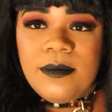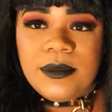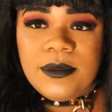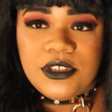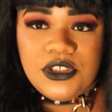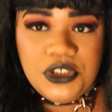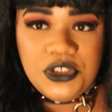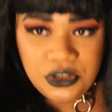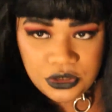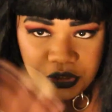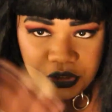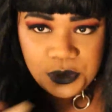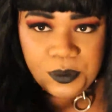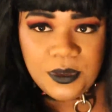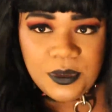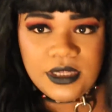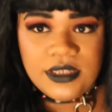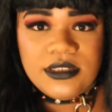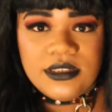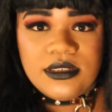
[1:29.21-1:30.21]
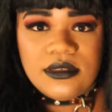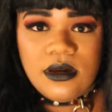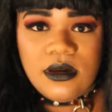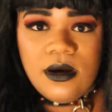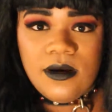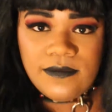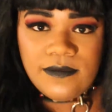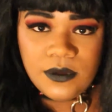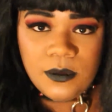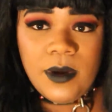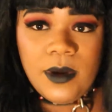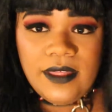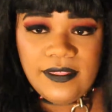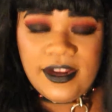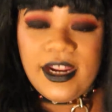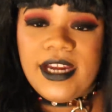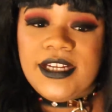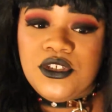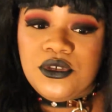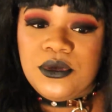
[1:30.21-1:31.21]
but just because of the way
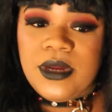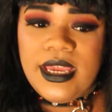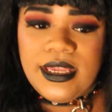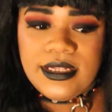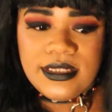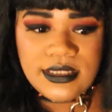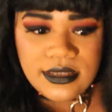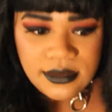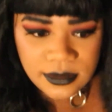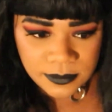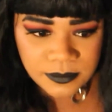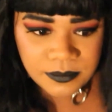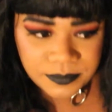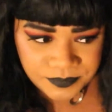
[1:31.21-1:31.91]
that I dress,